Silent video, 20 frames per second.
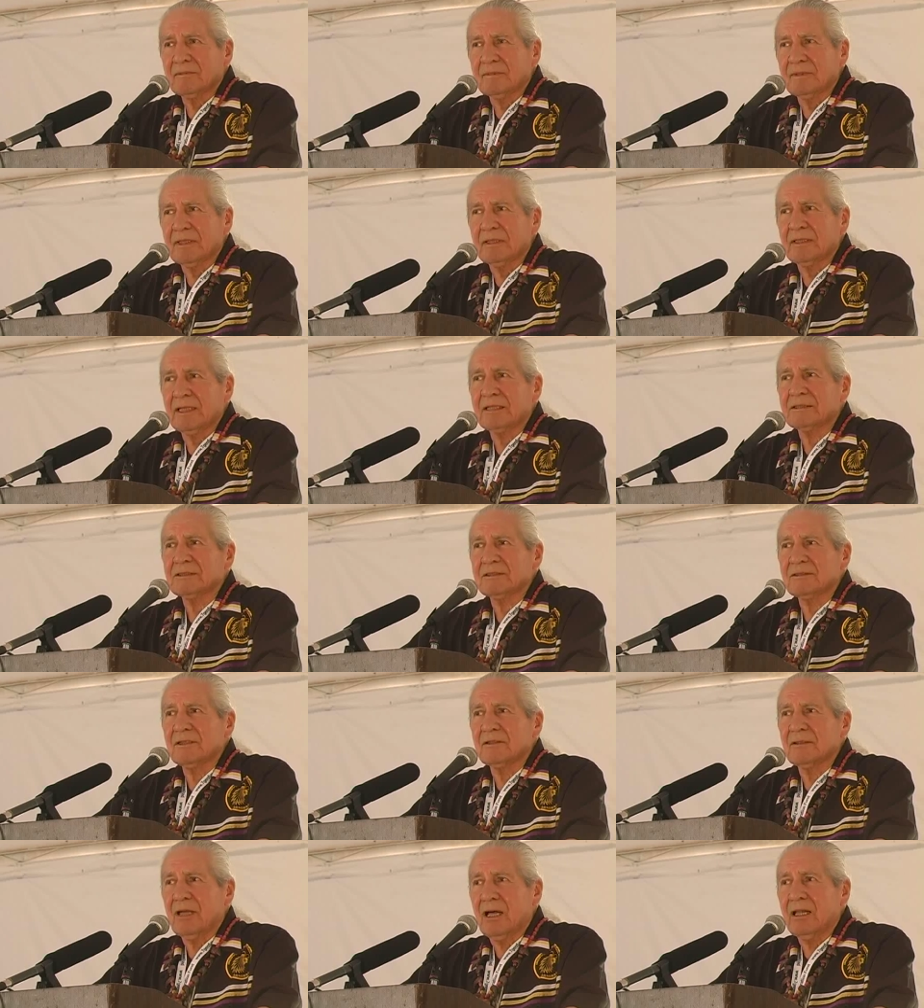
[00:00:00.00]
And that's
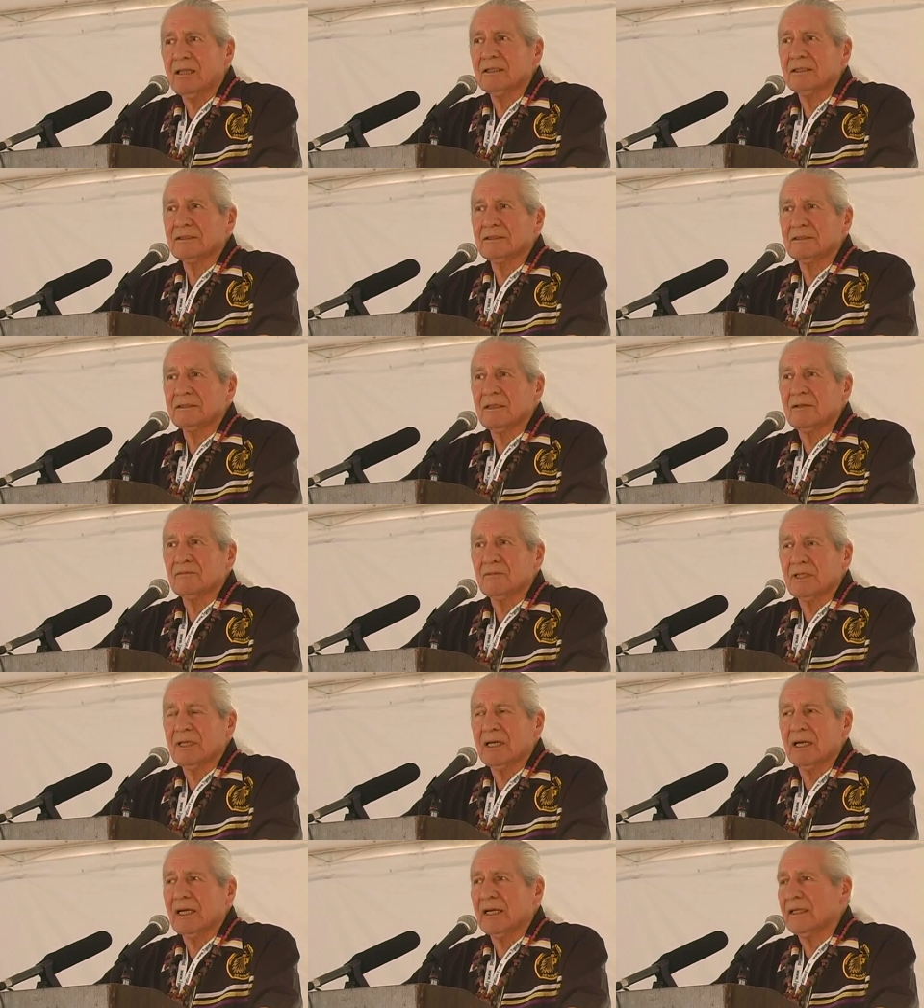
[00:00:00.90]
the knowledge that we
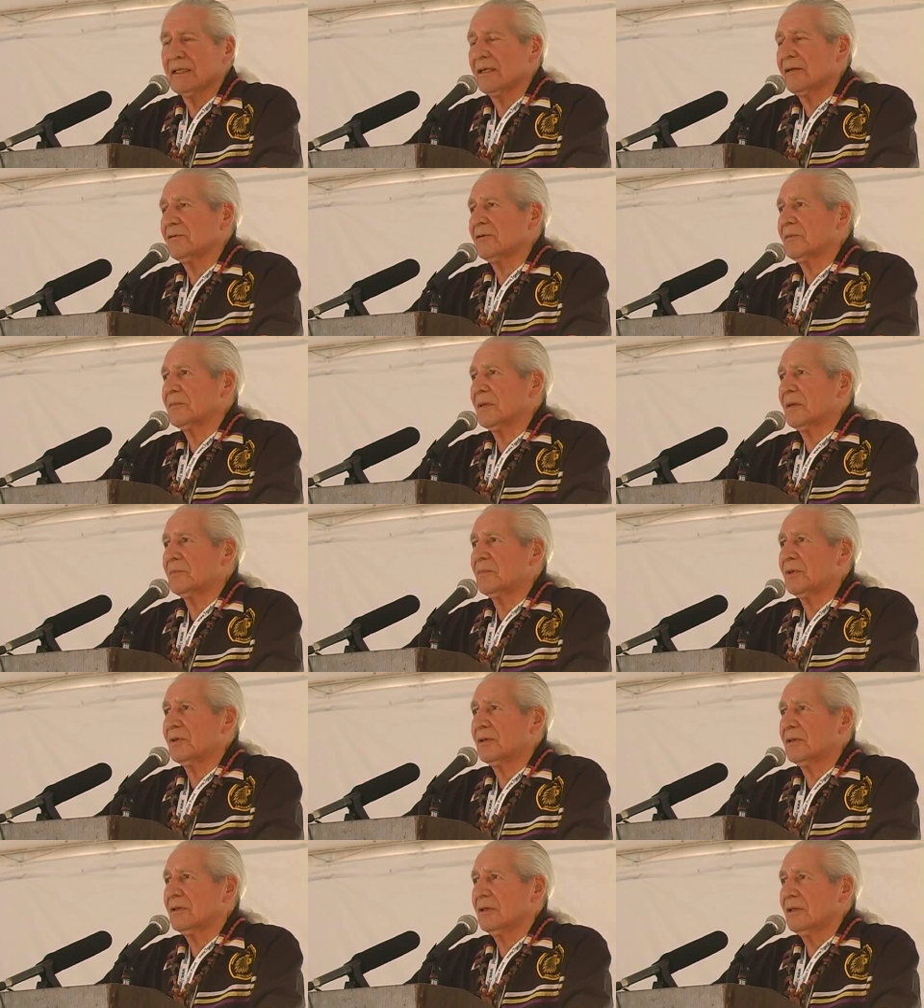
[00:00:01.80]
had. I
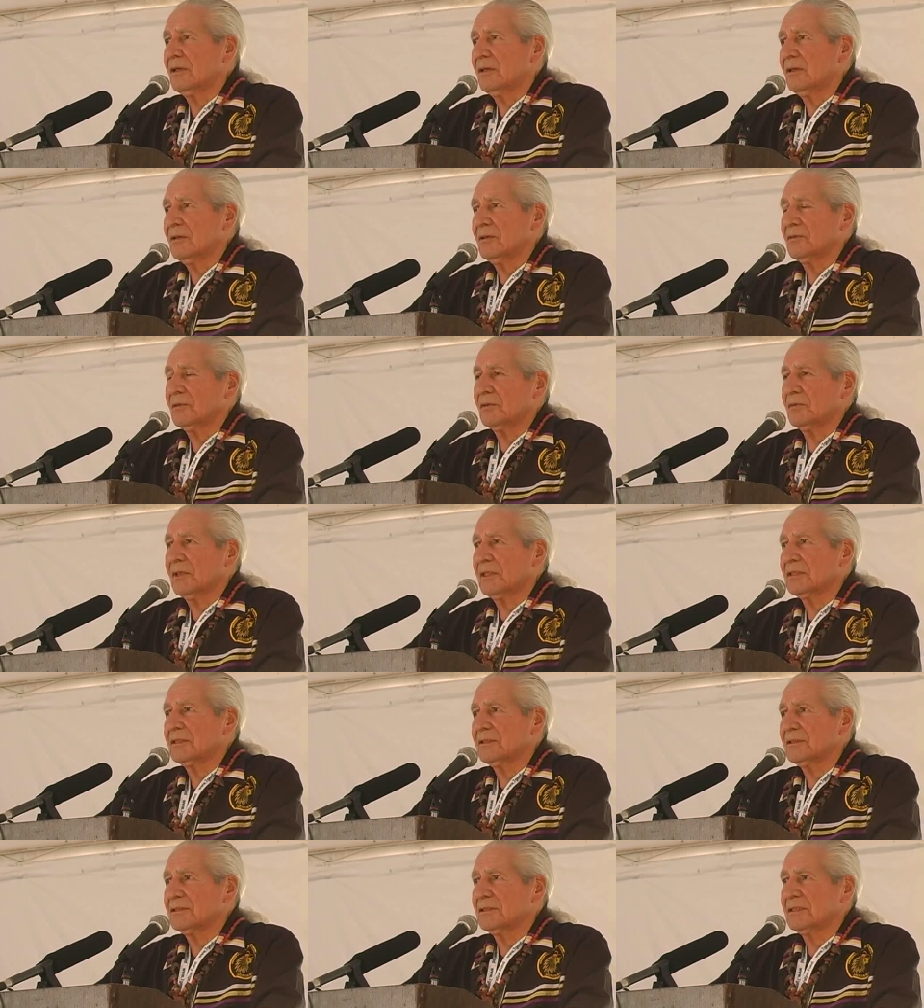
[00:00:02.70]
remember we went
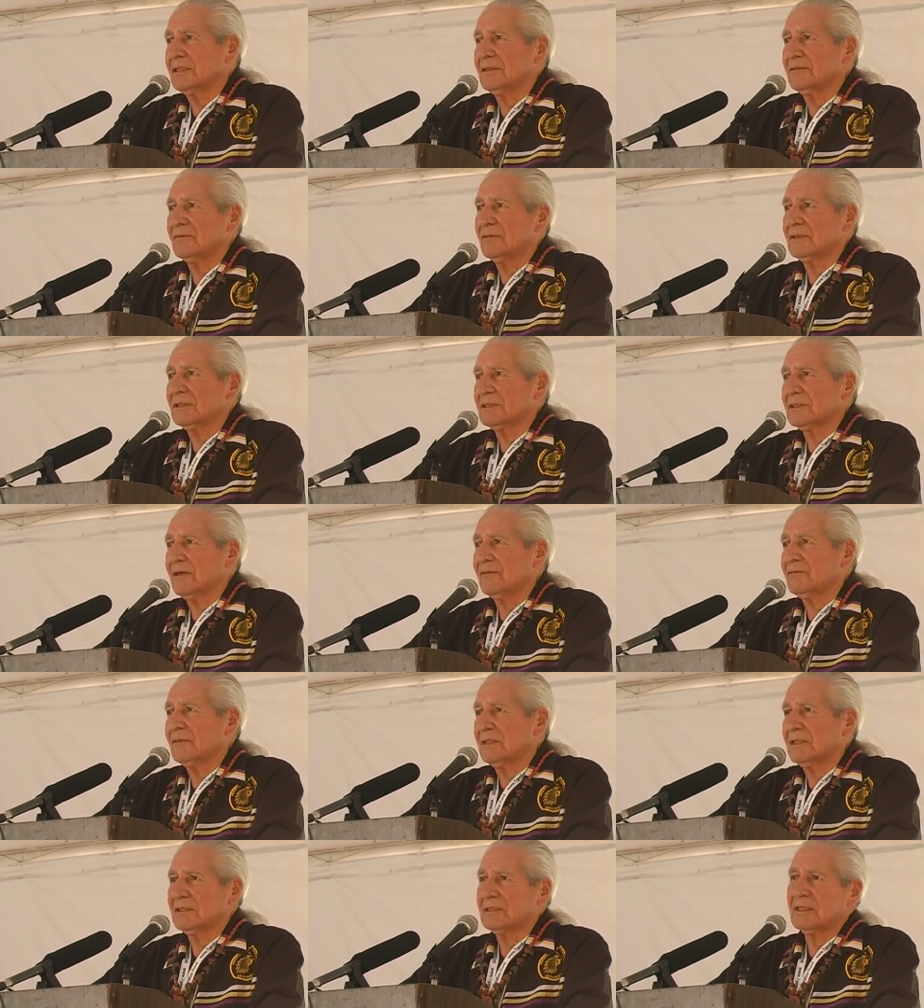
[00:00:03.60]
to Geneva in
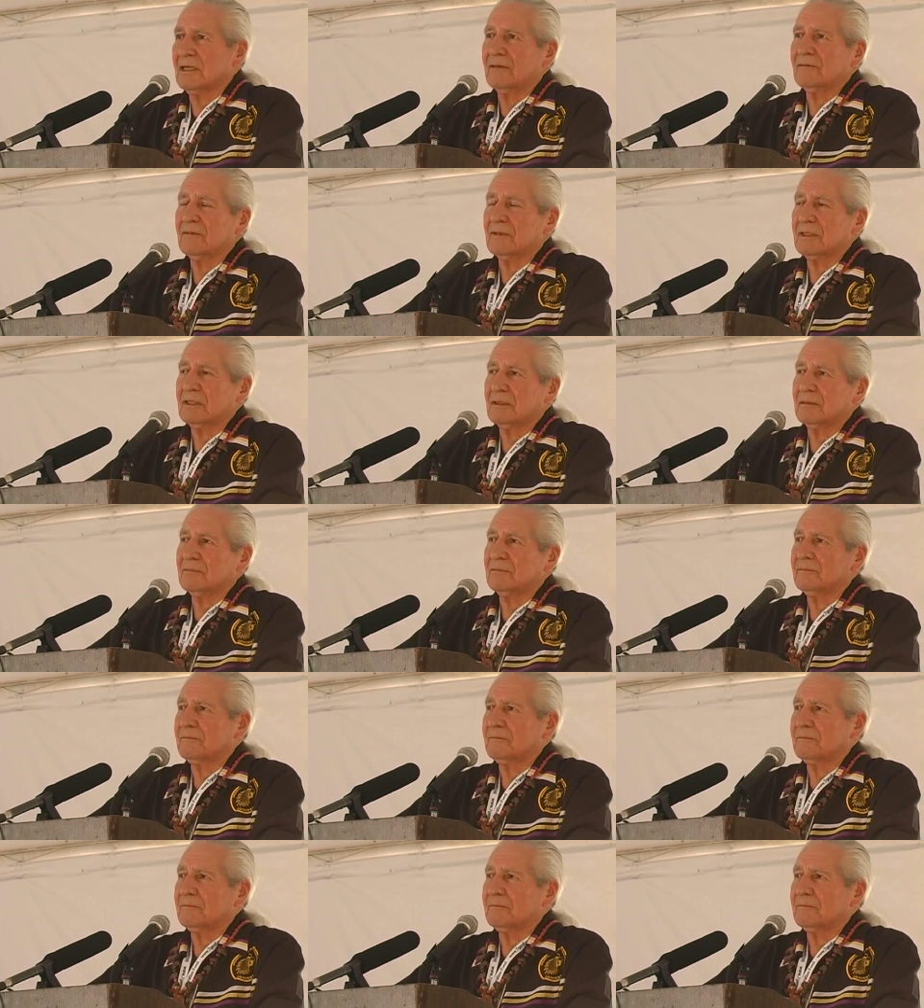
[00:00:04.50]
'77, and